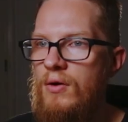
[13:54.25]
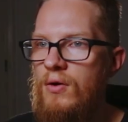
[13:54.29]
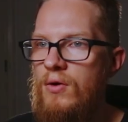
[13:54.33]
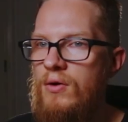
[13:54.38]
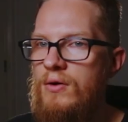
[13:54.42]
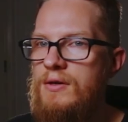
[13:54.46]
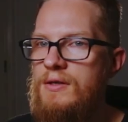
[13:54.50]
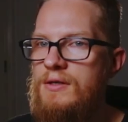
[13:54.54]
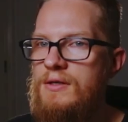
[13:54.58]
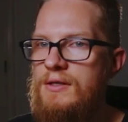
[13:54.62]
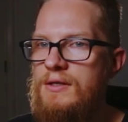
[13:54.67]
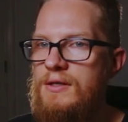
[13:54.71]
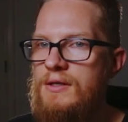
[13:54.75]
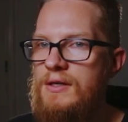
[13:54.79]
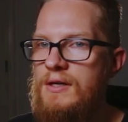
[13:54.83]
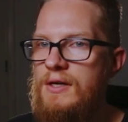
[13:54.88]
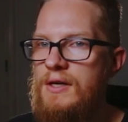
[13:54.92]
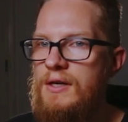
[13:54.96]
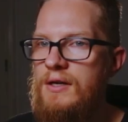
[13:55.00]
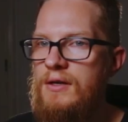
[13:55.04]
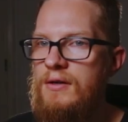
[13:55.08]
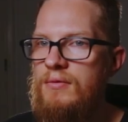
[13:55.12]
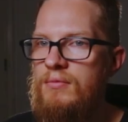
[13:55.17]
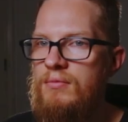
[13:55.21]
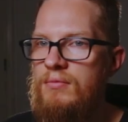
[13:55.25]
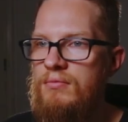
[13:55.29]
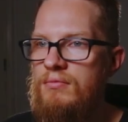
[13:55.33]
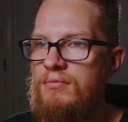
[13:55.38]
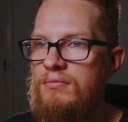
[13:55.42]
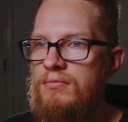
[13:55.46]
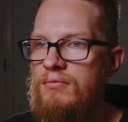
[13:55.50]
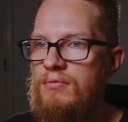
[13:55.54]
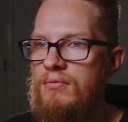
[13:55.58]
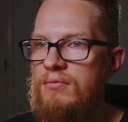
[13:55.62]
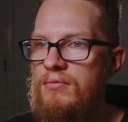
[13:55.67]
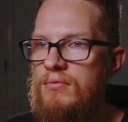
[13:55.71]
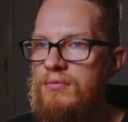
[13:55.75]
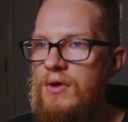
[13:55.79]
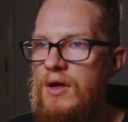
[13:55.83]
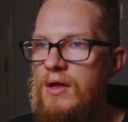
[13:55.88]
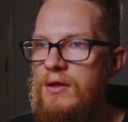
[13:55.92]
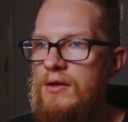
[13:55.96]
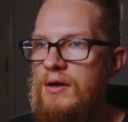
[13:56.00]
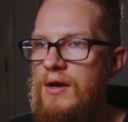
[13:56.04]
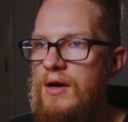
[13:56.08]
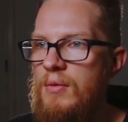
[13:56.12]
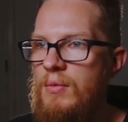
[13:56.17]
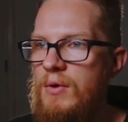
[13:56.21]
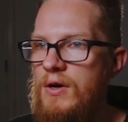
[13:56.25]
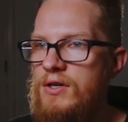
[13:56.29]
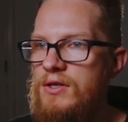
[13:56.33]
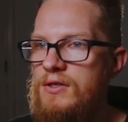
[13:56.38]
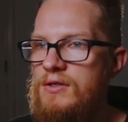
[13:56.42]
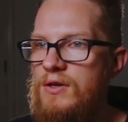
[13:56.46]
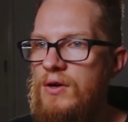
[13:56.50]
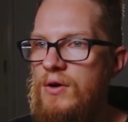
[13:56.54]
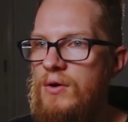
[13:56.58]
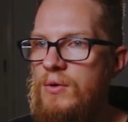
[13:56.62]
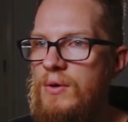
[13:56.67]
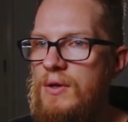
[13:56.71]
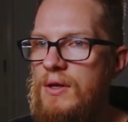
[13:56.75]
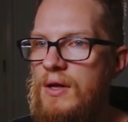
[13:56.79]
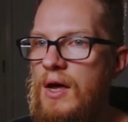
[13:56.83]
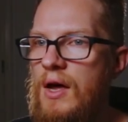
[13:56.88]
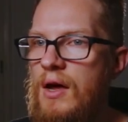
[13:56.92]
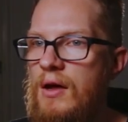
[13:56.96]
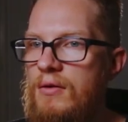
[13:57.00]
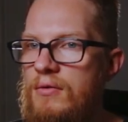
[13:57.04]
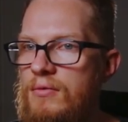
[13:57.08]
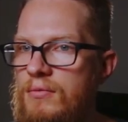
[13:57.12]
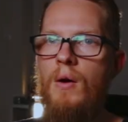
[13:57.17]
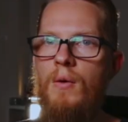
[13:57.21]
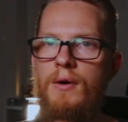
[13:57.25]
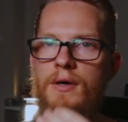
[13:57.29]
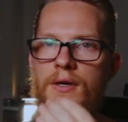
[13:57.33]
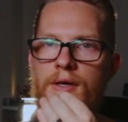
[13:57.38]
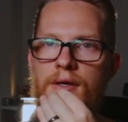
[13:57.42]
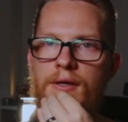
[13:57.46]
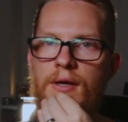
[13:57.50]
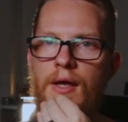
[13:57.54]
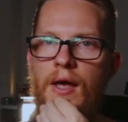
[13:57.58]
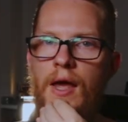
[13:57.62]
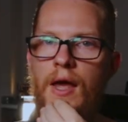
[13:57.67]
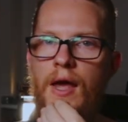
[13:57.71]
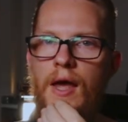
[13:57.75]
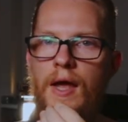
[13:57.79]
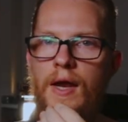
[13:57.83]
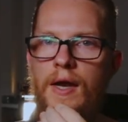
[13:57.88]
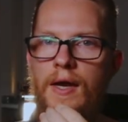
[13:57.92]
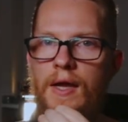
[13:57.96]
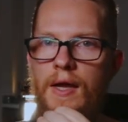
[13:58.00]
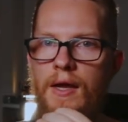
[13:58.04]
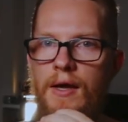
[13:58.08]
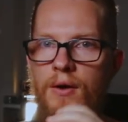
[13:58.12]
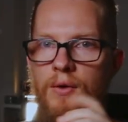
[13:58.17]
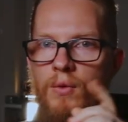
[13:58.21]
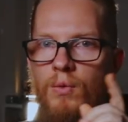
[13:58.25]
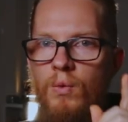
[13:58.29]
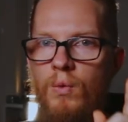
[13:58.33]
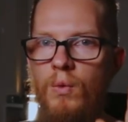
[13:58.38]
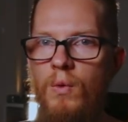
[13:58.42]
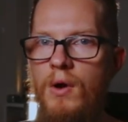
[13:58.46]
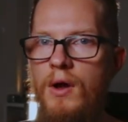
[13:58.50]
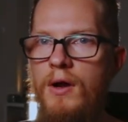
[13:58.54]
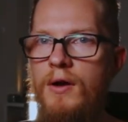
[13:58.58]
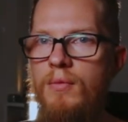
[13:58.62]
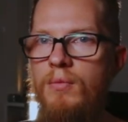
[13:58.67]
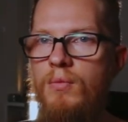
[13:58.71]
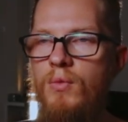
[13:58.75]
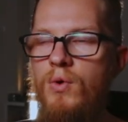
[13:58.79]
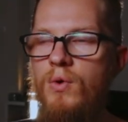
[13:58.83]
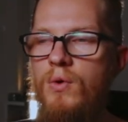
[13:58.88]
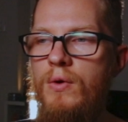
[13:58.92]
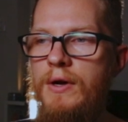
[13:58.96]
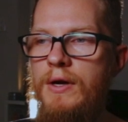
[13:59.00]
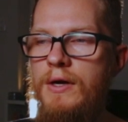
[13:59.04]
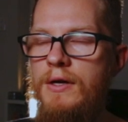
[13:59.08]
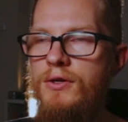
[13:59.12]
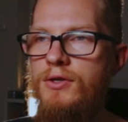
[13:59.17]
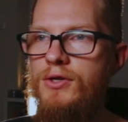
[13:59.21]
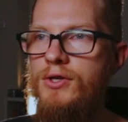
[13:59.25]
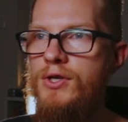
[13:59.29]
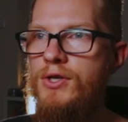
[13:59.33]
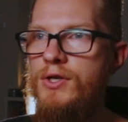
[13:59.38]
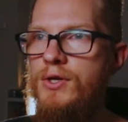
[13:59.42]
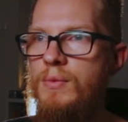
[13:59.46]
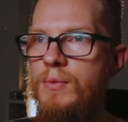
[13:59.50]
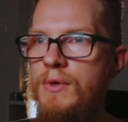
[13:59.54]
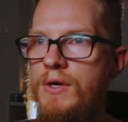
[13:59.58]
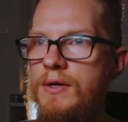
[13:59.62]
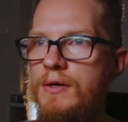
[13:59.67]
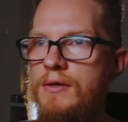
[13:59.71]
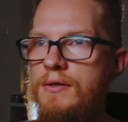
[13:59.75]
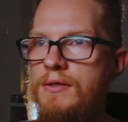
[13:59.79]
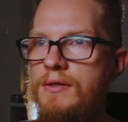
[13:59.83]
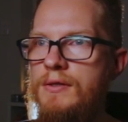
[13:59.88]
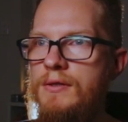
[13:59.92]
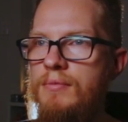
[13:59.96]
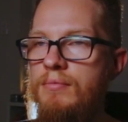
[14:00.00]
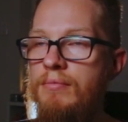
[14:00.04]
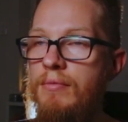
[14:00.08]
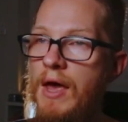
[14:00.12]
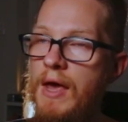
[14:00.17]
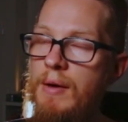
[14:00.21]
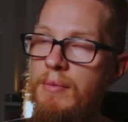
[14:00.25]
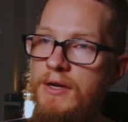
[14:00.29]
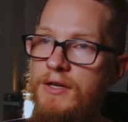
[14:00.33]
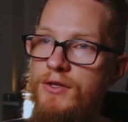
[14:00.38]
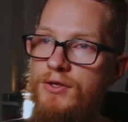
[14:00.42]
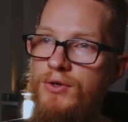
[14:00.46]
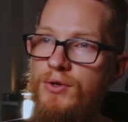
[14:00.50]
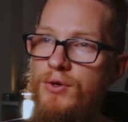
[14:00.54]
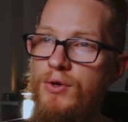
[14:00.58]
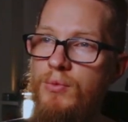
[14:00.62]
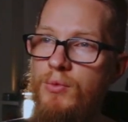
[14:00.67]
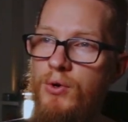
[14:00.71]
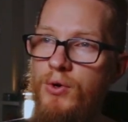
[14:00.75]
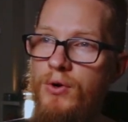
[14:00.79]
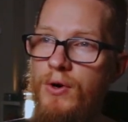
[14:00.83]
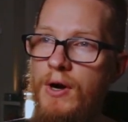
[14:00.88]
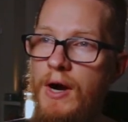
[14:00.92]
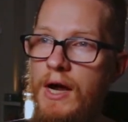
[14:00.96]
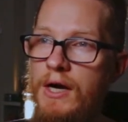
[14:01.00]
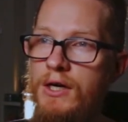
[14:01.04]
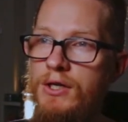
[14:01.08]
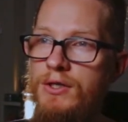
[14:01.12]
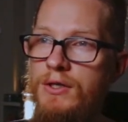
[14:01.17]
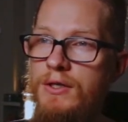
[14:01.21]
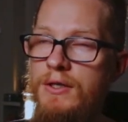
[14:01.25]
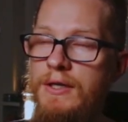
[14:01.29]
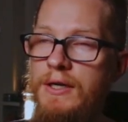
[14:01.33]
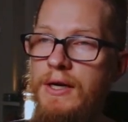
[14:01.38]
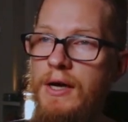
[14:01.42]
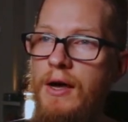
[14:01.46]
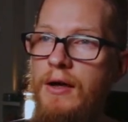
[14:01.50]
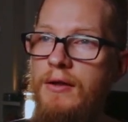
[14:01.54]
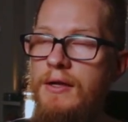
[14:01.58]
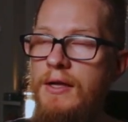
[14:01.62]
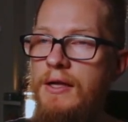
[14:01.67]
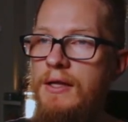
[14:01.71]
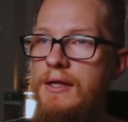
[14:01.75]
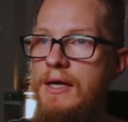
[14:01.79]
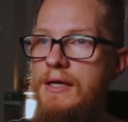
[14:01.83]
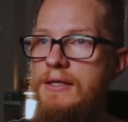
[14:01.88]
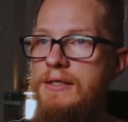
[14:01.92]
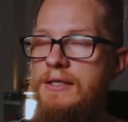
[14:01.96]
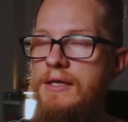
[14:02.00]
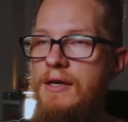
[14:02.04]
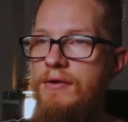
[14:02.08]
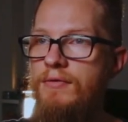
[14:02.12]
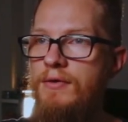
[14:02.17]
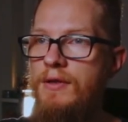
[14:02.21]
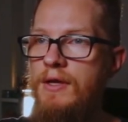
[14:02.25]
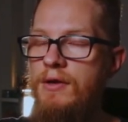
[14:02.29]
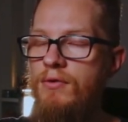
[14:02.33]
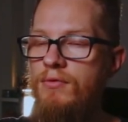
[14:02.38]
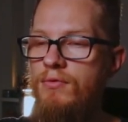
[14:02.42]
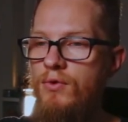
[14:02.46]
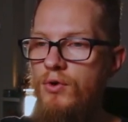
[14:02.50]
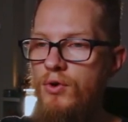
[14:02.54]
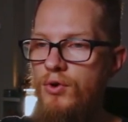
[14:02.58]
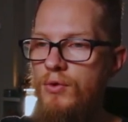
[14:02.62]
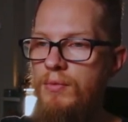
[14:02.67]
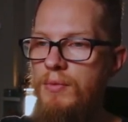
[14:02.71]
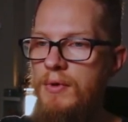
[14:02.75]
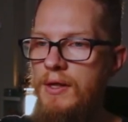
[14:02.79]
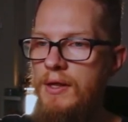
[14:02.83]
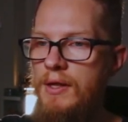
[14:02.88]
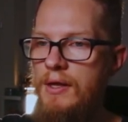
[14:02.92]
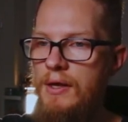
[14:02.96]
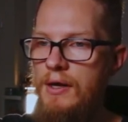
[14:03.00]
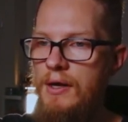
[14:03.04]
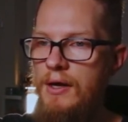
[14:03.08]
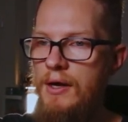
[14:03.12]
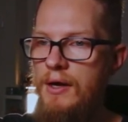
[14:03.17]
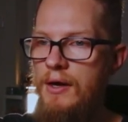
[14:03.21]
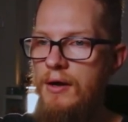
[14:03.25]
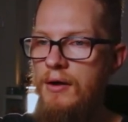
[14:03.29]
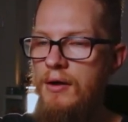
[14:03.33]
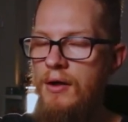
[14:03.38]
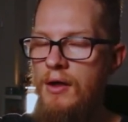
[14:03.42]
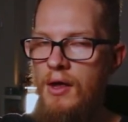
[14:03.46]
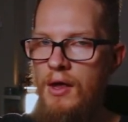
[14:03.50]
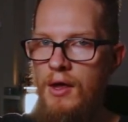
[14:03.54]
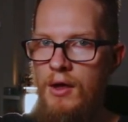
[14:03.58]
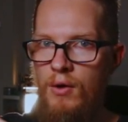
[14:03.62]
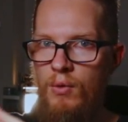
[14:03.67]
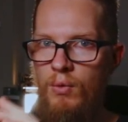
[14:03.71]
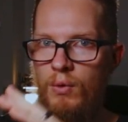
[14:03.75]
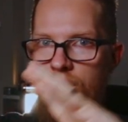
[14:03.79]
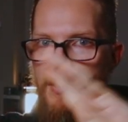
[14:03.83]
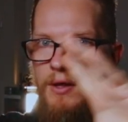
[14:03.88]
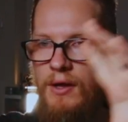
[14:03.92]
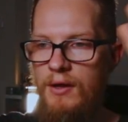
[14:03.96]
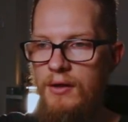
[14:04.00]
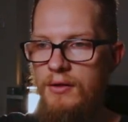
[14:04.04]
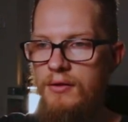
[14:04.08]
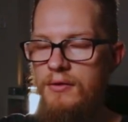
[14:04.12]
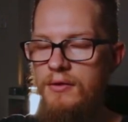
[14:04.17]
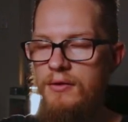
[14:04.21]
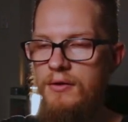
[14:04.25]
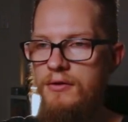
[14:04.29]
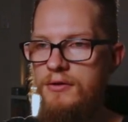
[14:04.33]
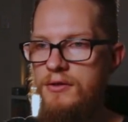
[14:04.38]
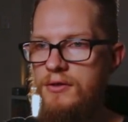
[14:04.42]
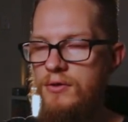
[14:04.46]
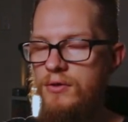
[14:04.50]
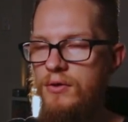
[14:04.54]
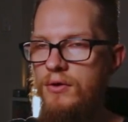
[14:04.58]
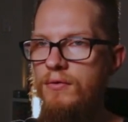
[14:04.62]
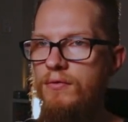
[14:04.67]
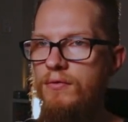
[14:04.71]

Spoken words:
honestly, I think I might just go with that. I want to add in one more instrument, maybe two more actually. I think there's definitely room in there within the sort of